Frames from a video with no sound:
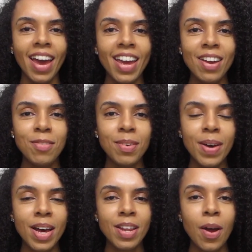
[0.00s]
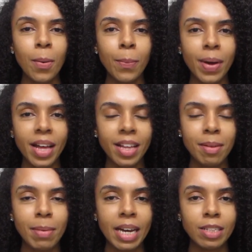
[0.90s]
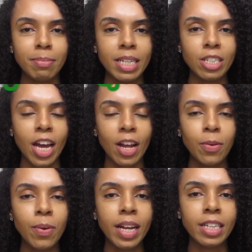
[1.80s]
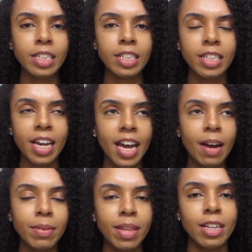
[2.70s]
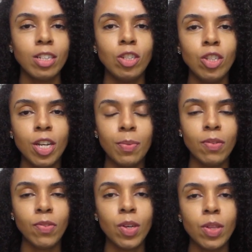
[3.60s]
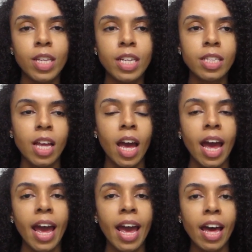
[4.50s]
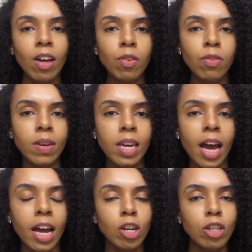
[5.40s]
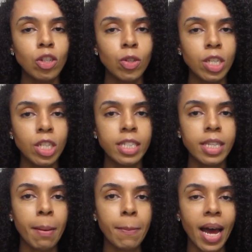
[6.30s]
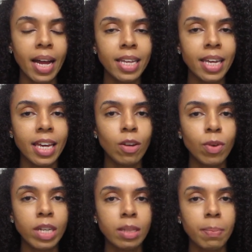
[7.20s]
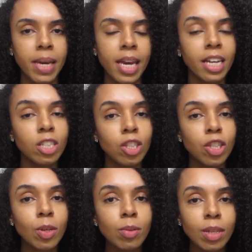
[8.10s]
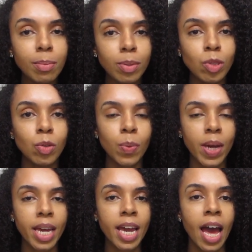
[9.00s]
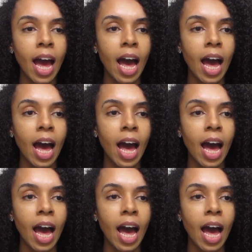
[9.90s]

Hey everyone, welcome back to my channel and today I would like to share with you this healthy and nutritious pancake recipe. It's so simple to create